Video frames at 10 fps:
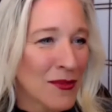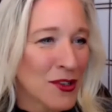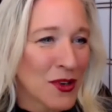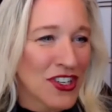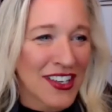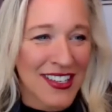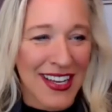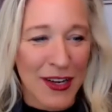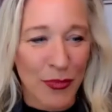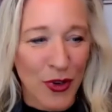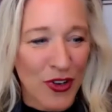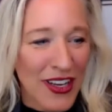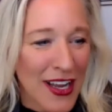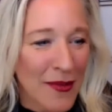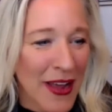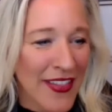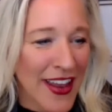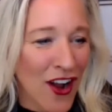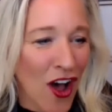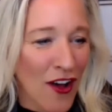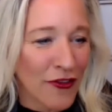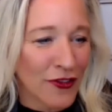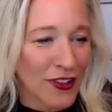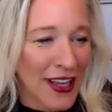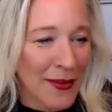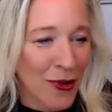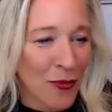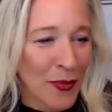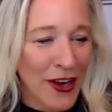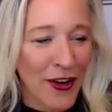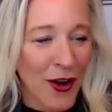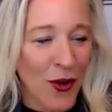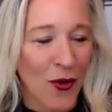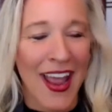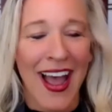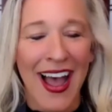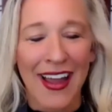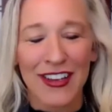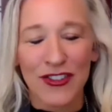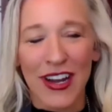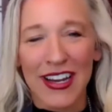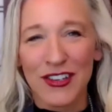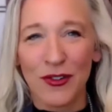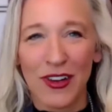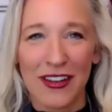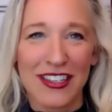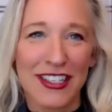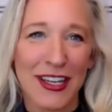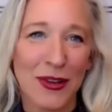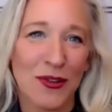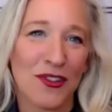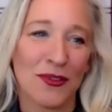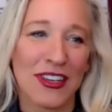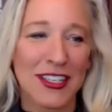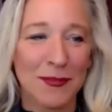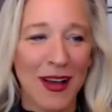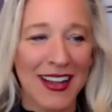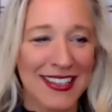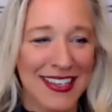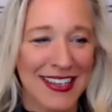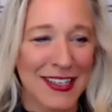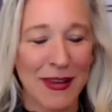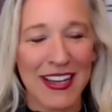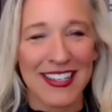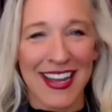switching to zanubrutinib, and then off-label pirto. I've tried to skew the responses by